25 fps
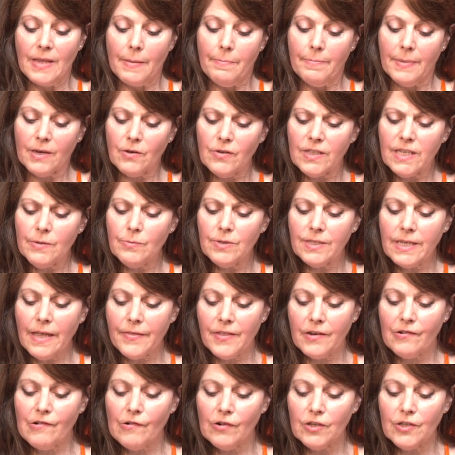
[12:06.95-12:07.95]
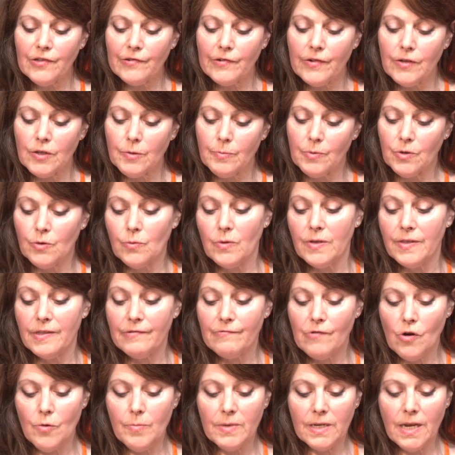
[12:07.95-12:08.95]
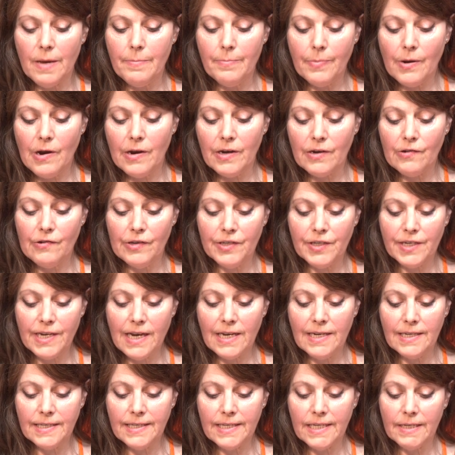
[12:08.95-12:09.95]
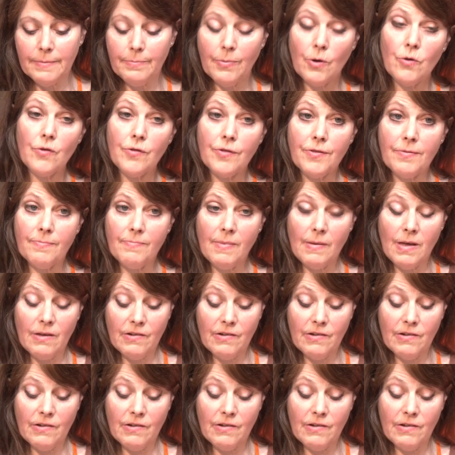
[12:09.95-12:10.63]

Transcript: because he was at the crossroads between the Roman Empire and Christianity, both